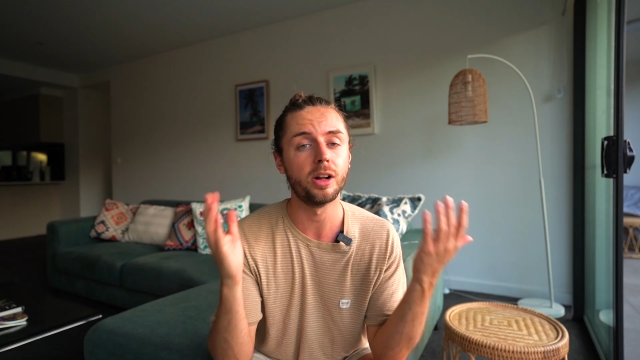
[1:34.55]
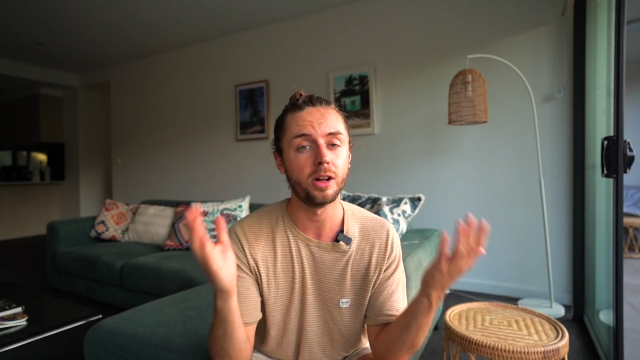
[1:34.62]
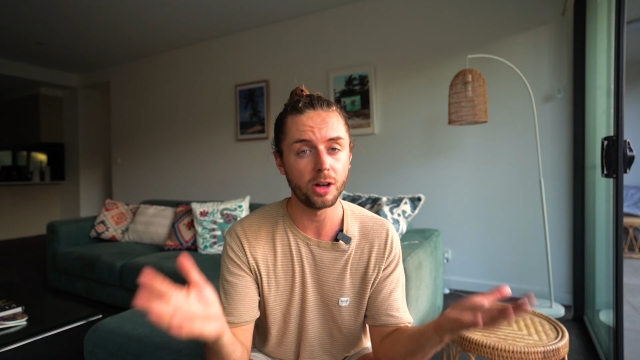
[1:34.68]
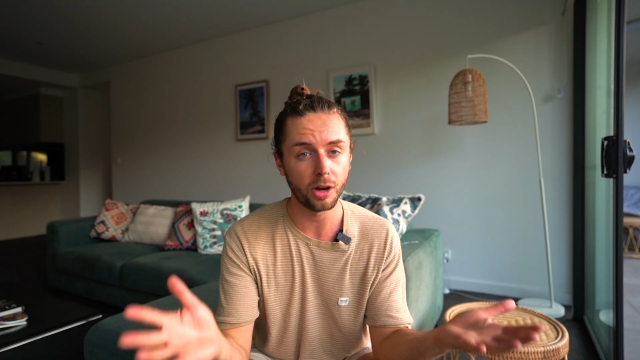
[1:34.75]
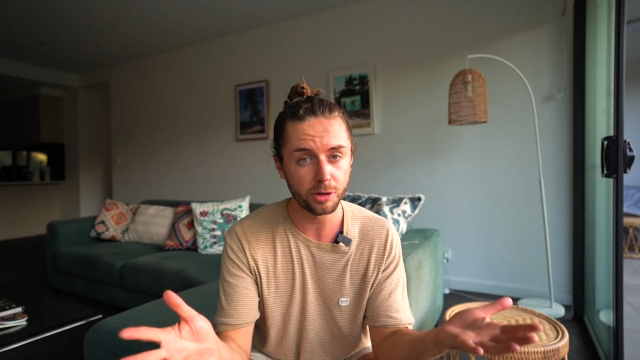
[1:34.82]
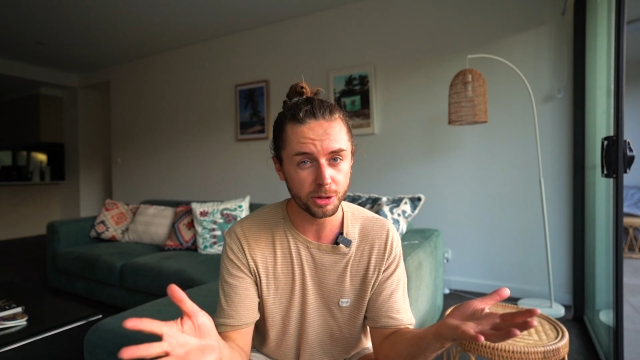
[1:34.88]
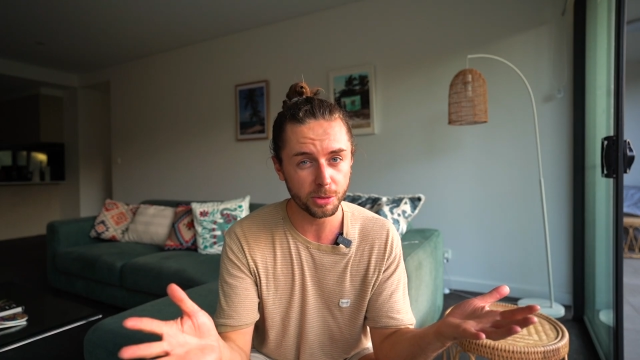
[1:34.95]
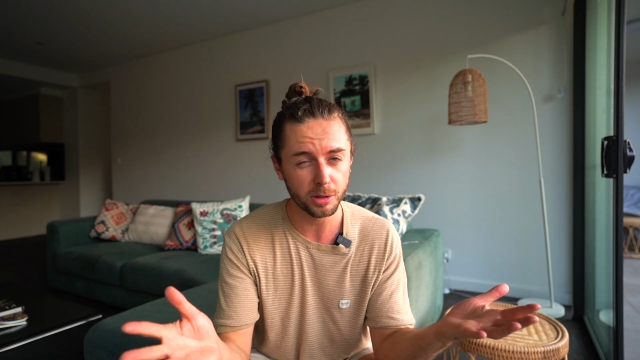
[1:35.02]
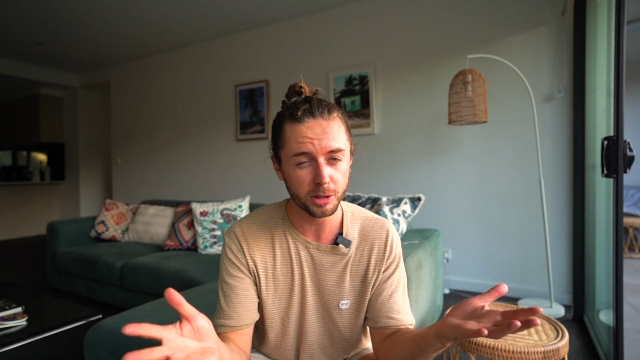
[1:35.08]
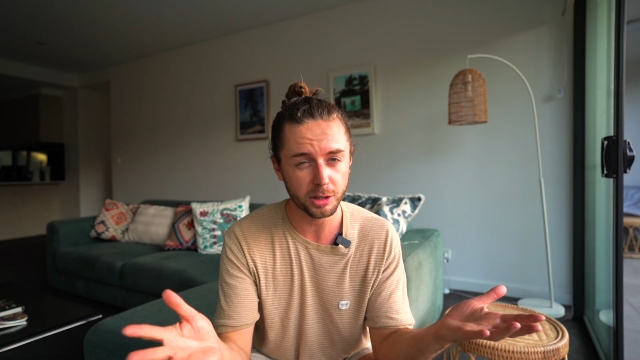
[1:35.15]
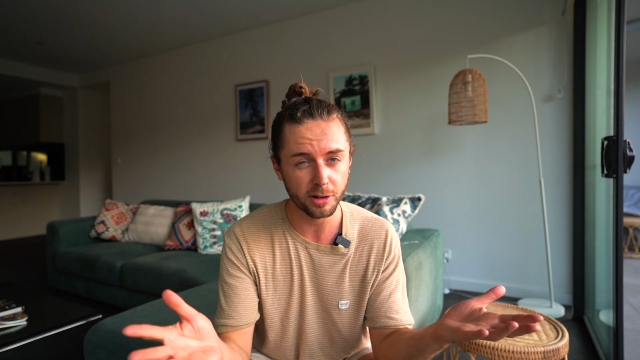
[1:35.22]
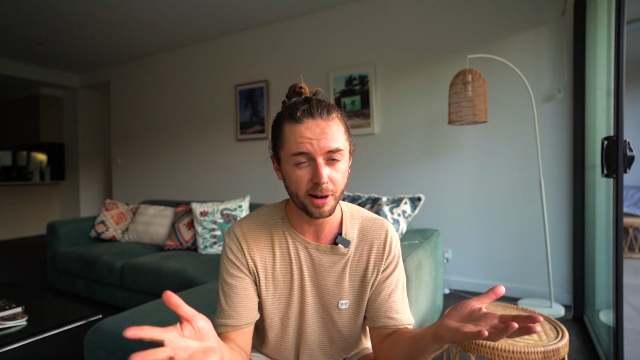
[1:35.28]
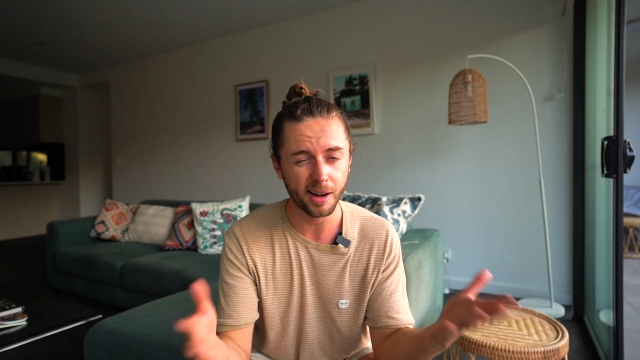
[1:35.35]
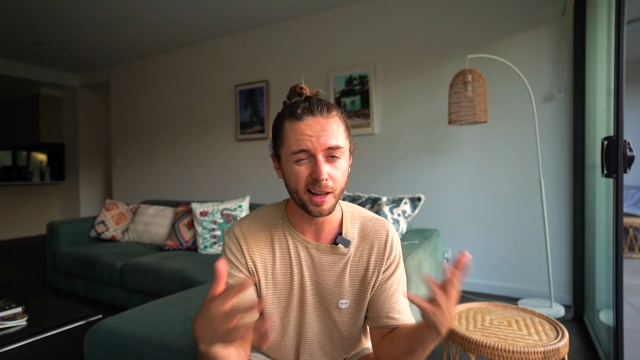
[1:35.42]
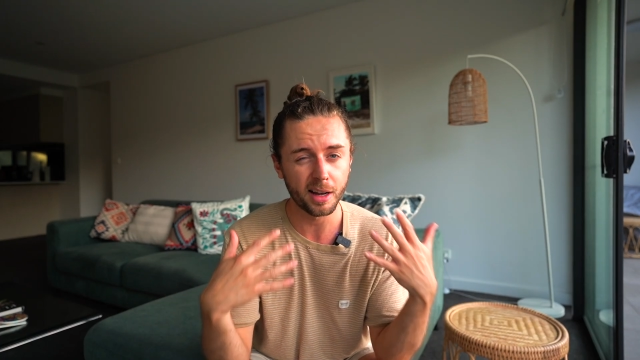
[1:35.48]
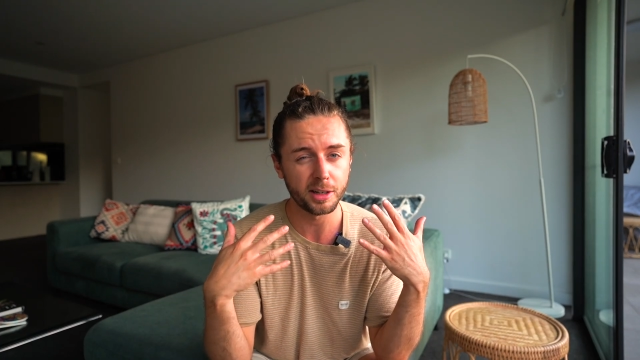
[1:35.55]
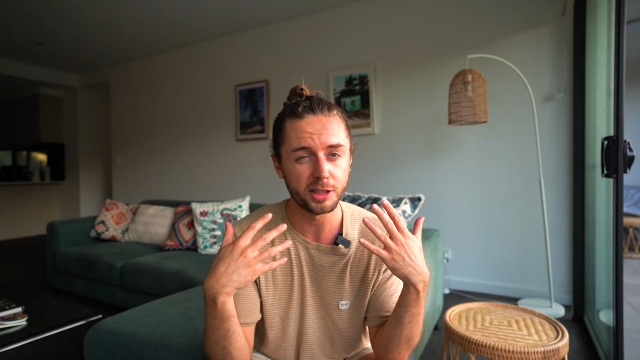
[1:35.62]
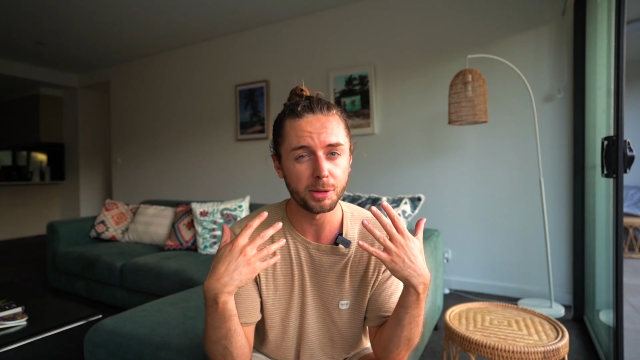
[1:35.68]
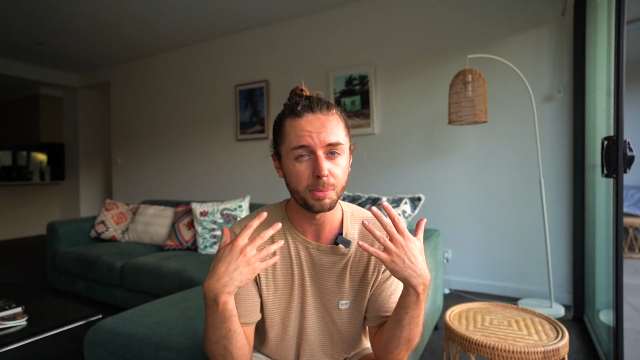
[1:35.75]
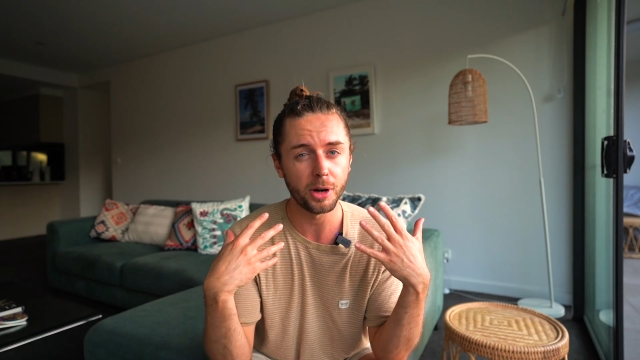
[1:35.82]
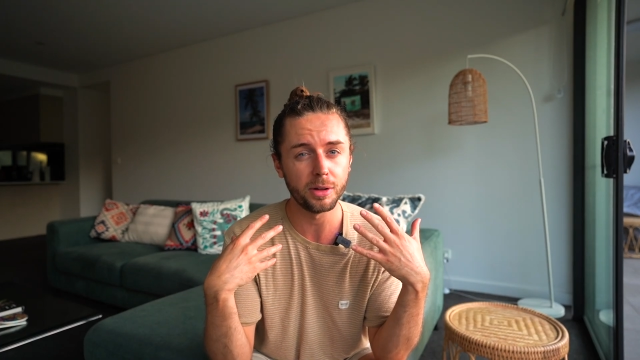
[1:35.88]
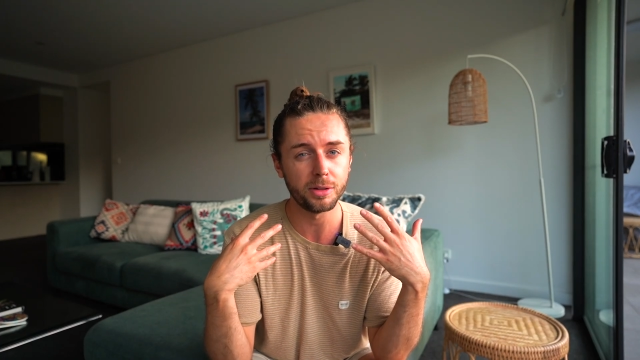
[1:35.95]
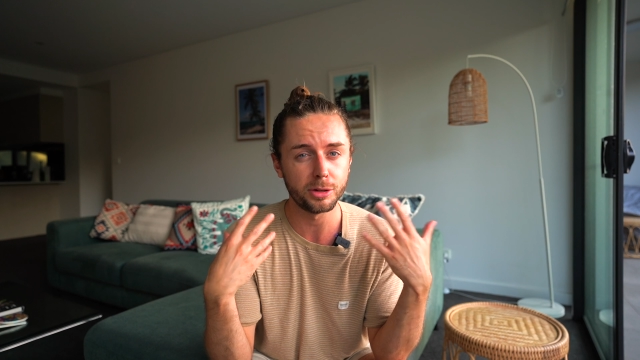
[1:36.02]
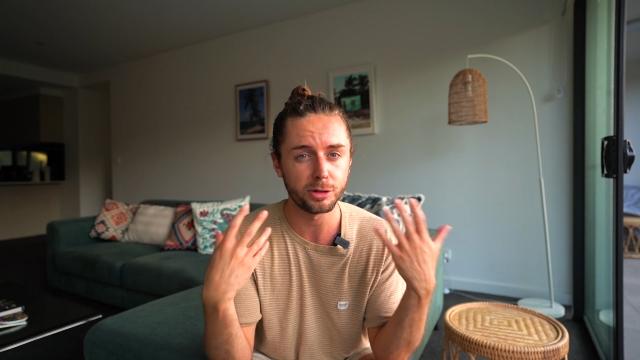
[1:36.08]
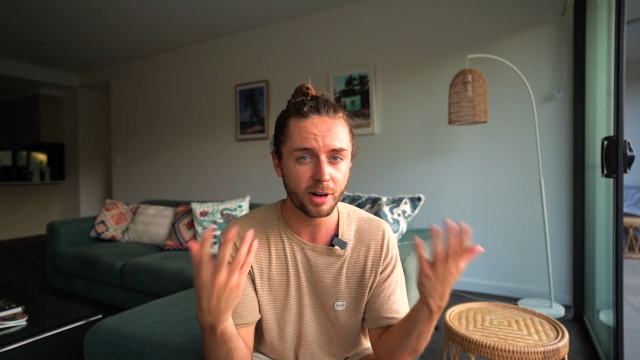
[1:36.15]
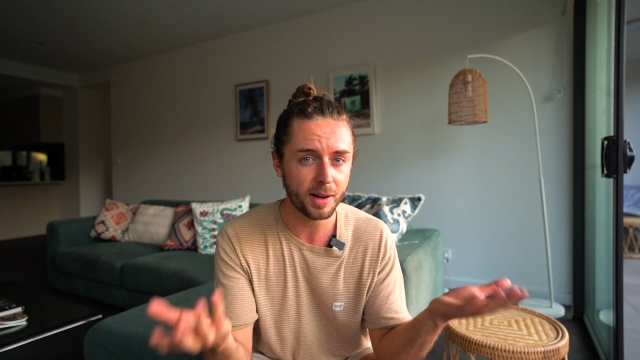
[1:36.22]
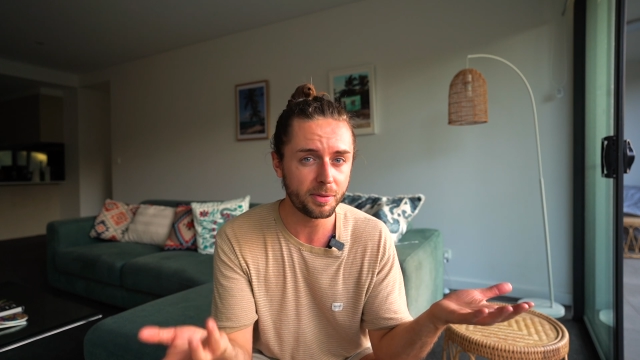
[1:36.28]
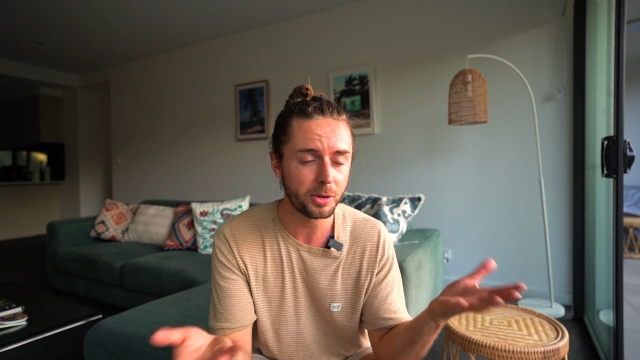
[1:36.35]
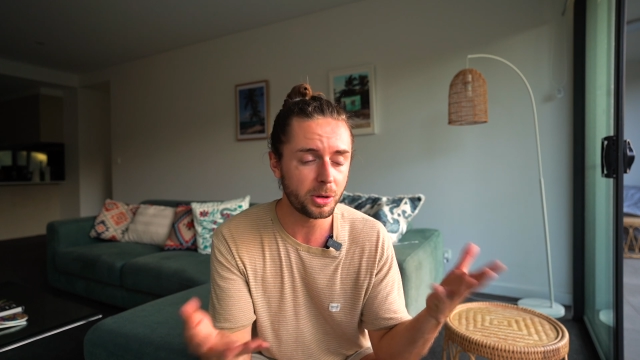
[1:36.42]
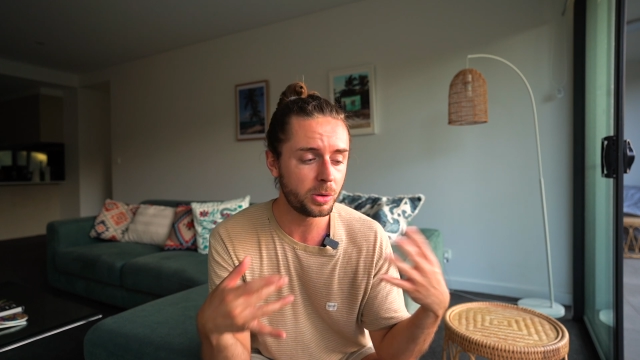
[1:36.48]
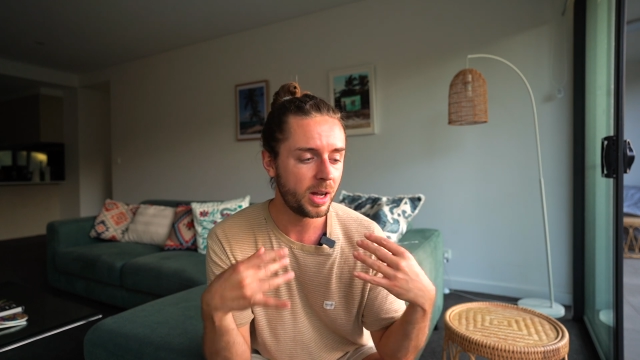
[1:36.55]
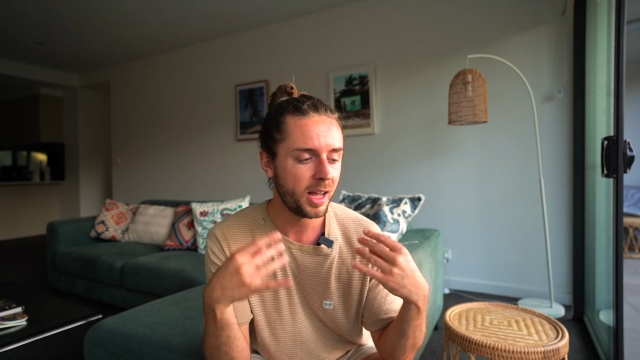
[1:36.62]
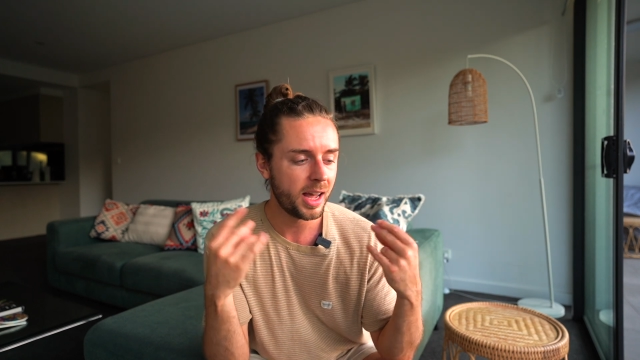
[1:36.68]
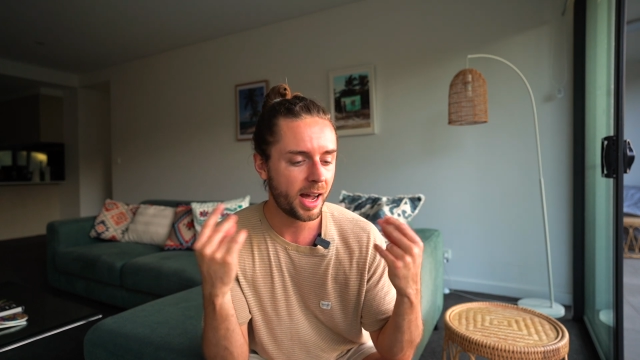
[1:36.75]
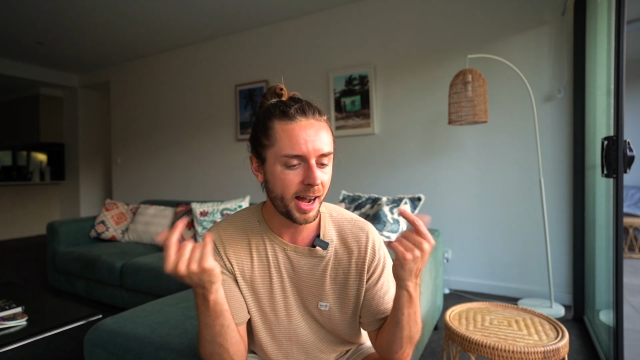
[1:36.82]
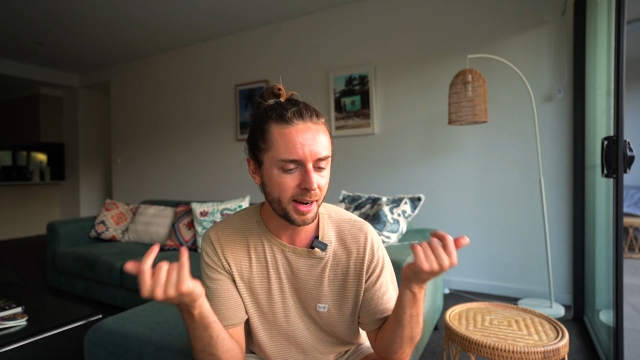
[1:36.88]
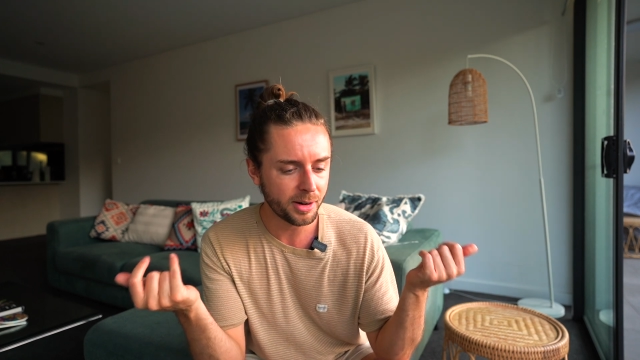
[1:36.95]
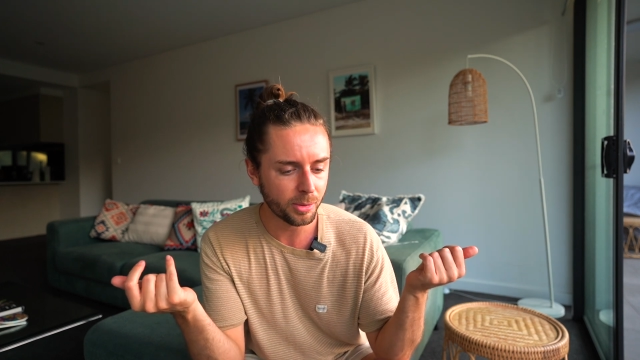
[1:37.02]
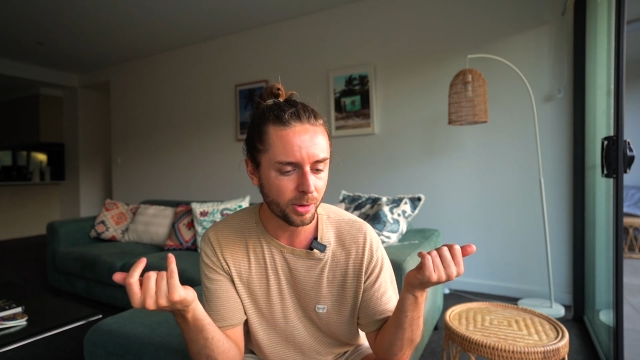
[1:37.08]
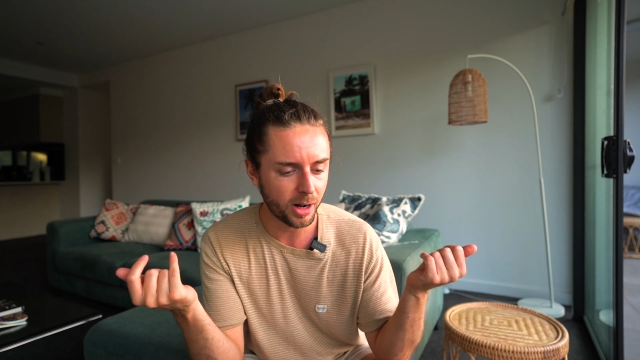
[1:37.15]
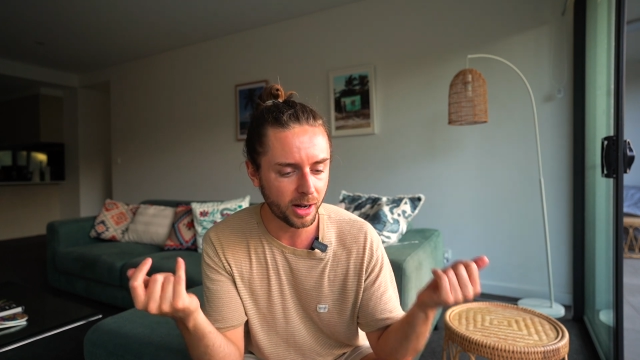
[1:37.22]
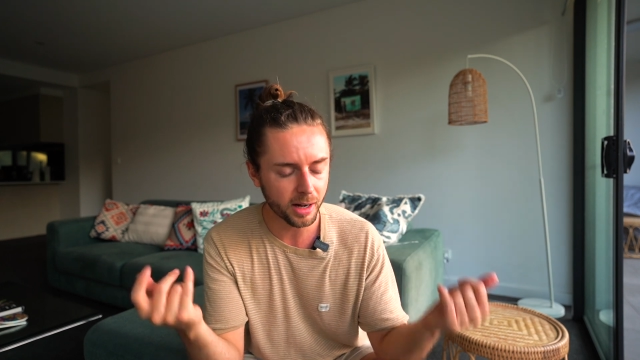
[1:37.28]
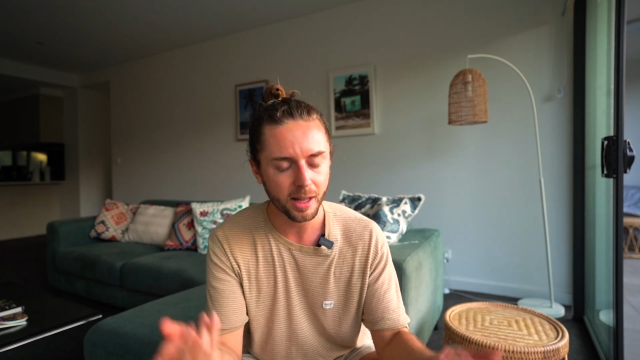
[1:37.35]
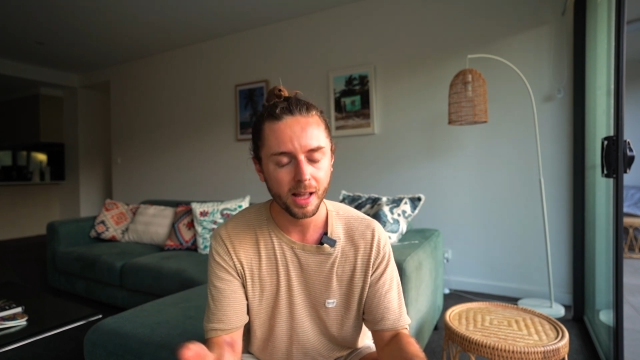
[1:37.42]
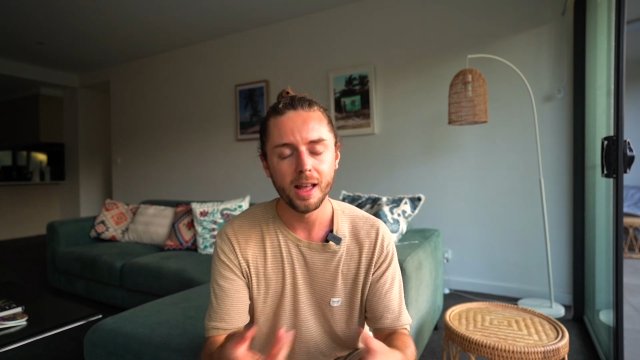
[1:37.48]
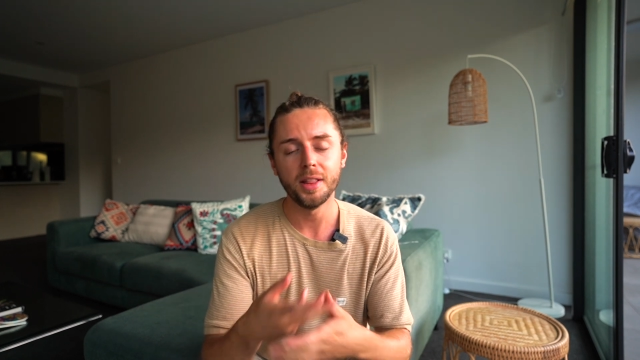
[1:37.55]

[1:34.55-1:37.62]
go to Australia to both travel and work.